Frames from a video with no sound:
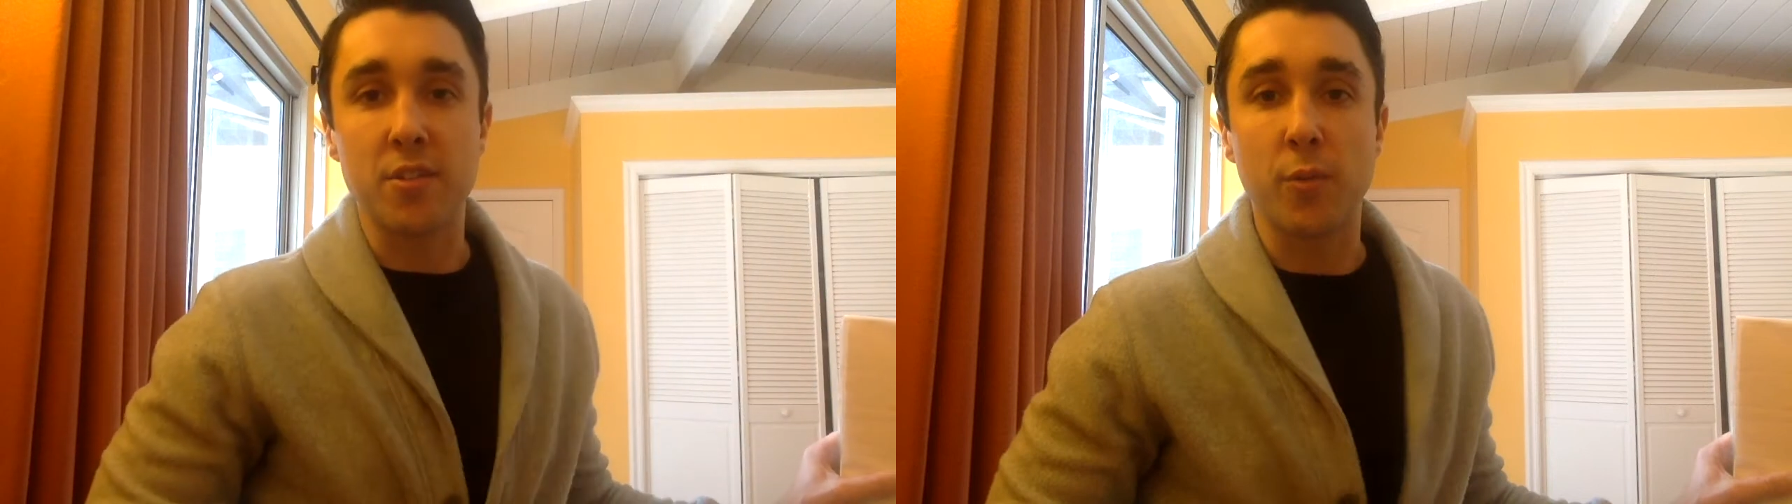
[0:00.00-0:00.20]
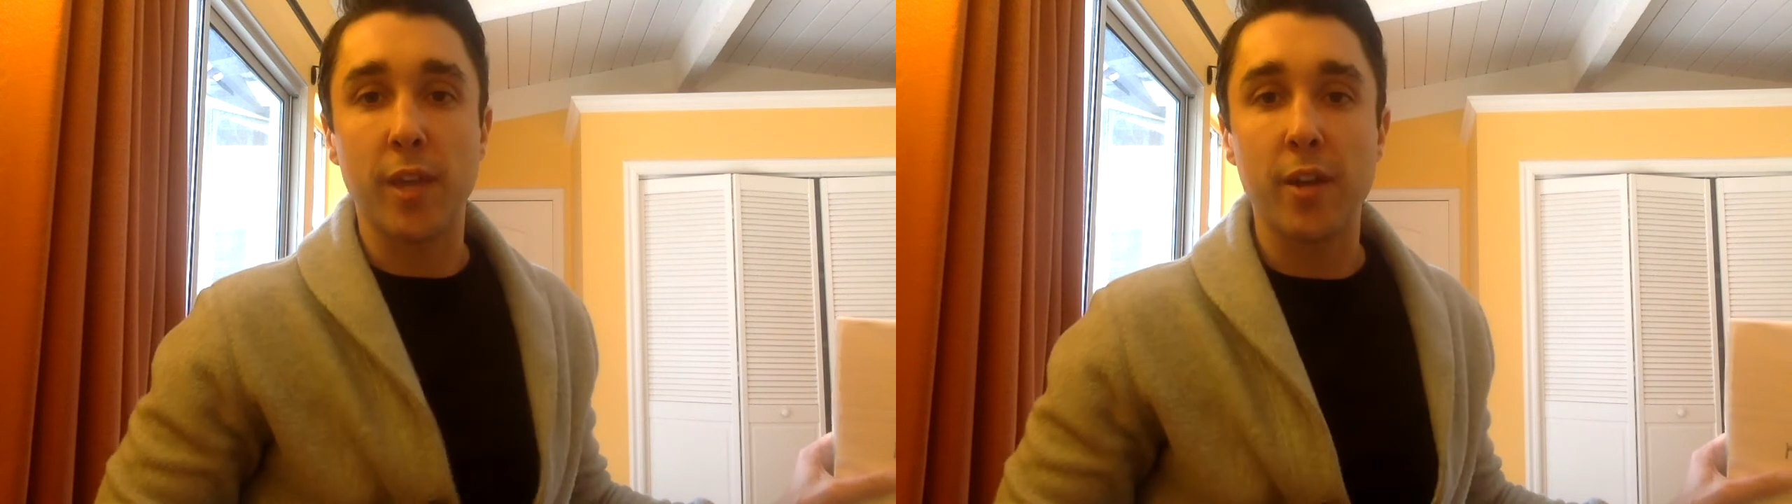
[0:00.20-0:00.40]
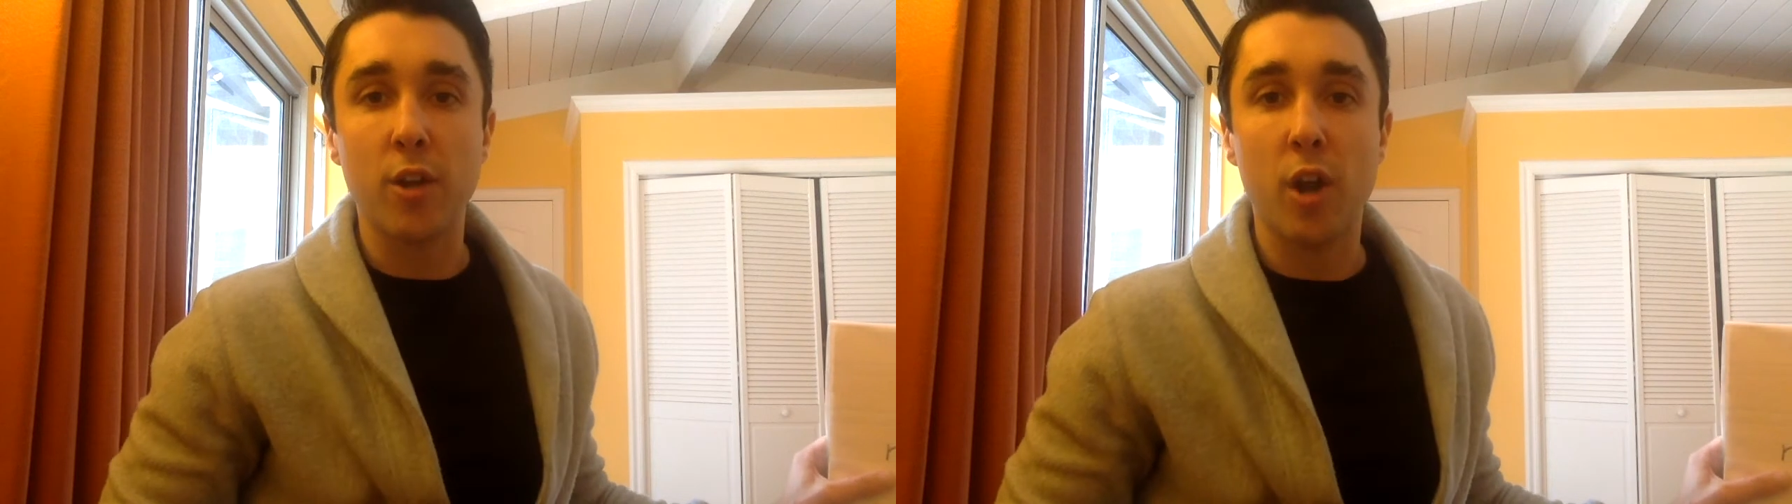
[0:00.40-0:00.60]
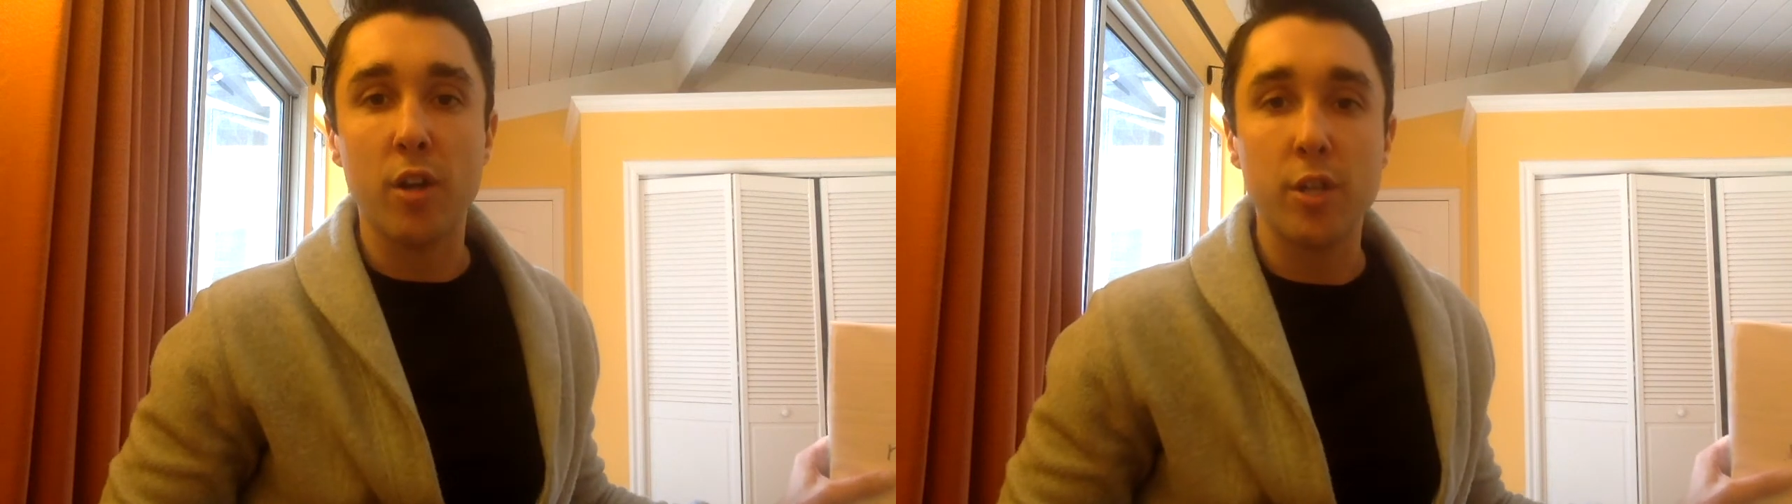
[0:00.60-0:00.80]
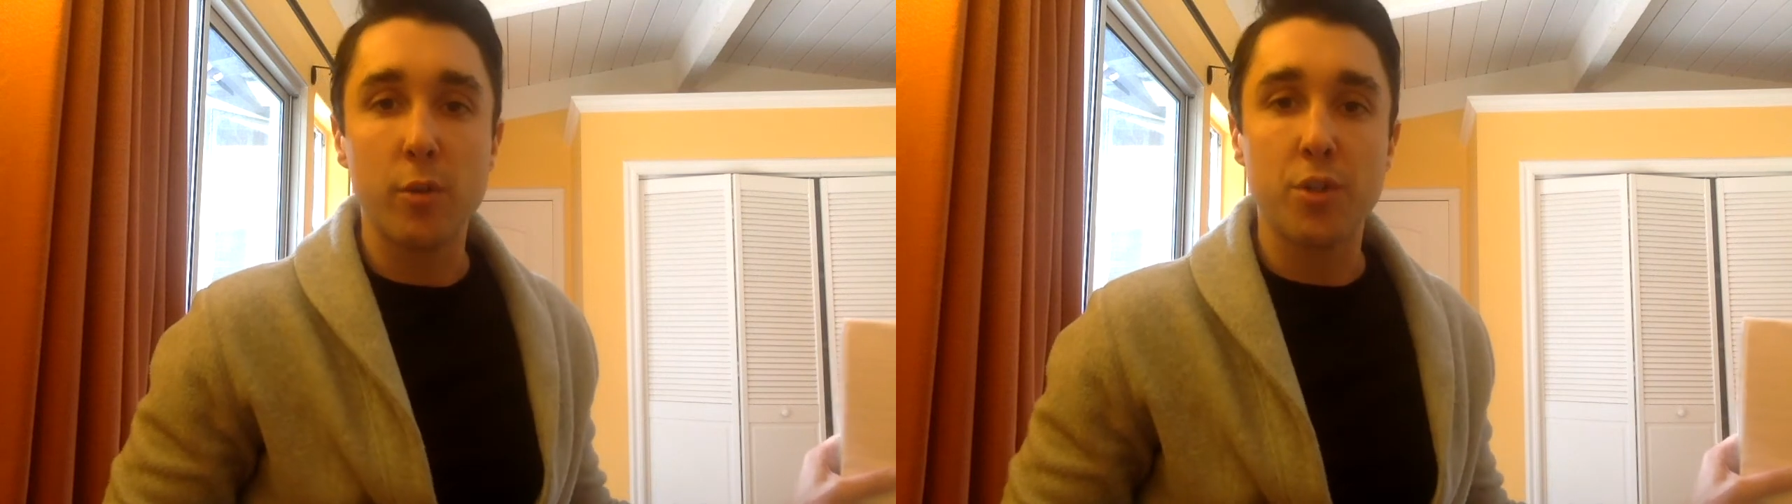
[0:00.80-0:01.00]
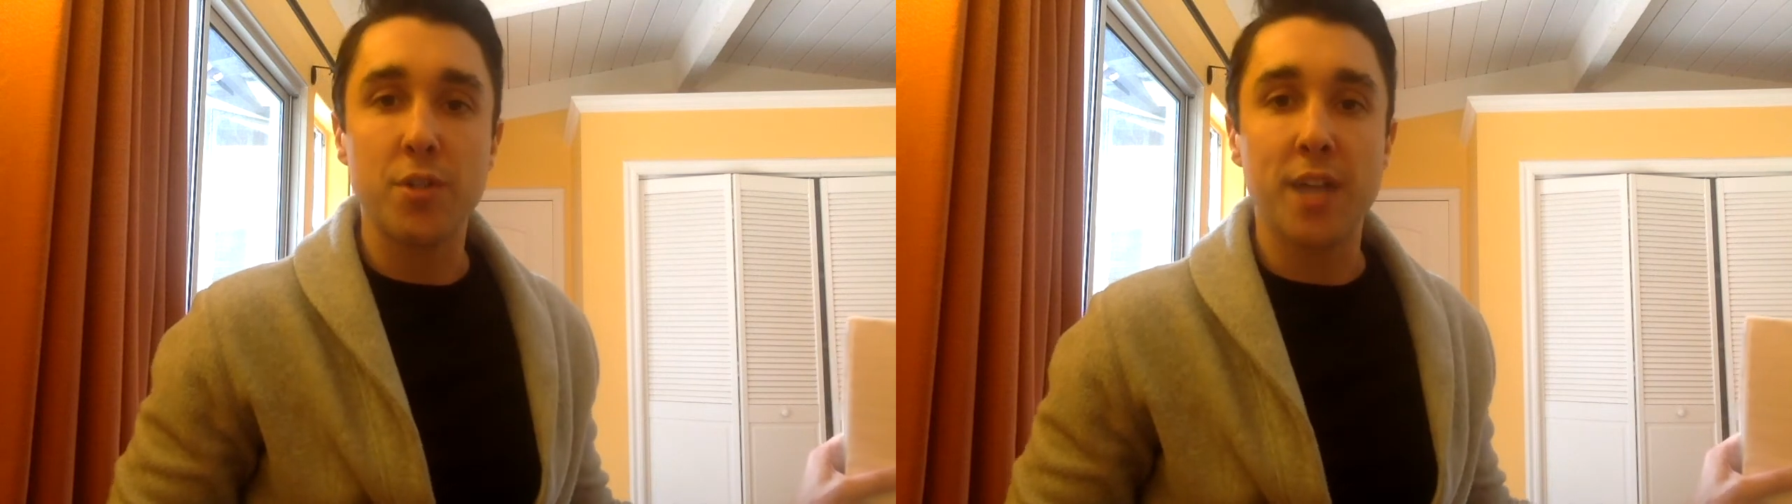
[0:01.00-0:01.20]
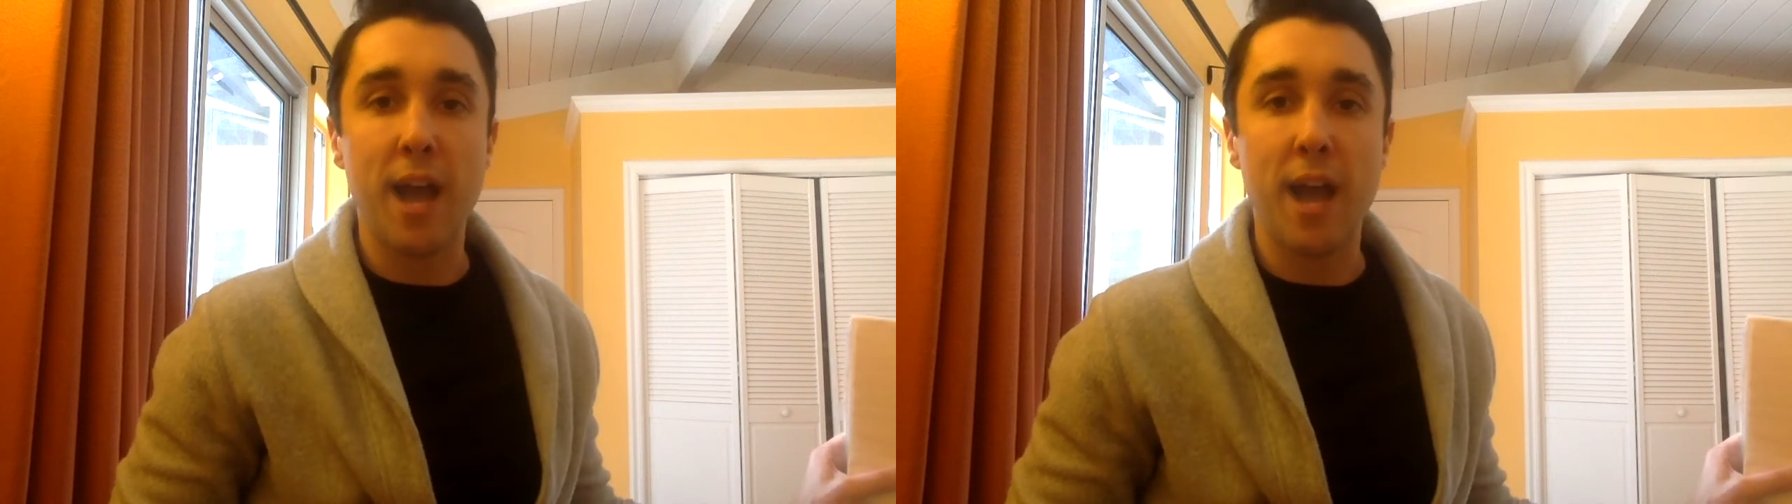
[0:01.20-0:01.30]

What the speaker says: So kindergarten, you were just